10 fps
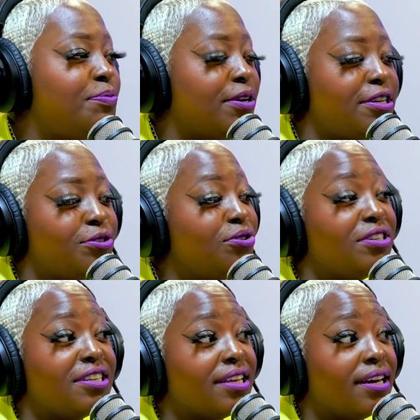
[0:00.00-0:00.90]
barely doing
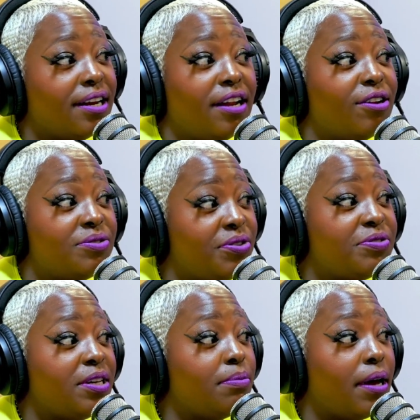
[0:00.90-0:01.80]
anything and I lost
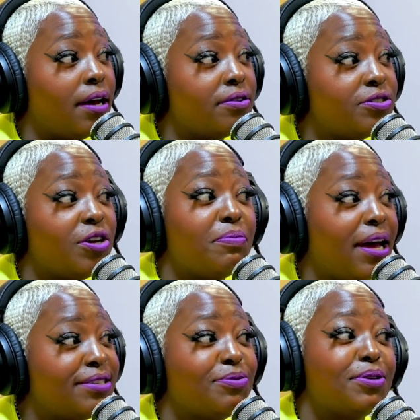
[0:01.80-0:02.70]
15 pounds. So
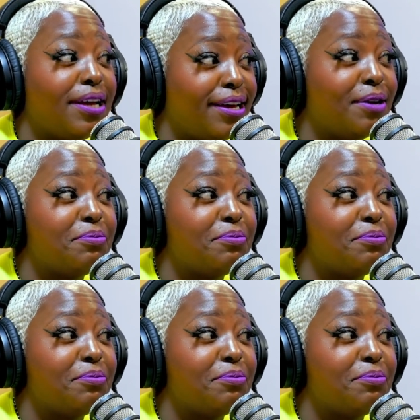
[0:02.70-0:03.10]
imagine when I get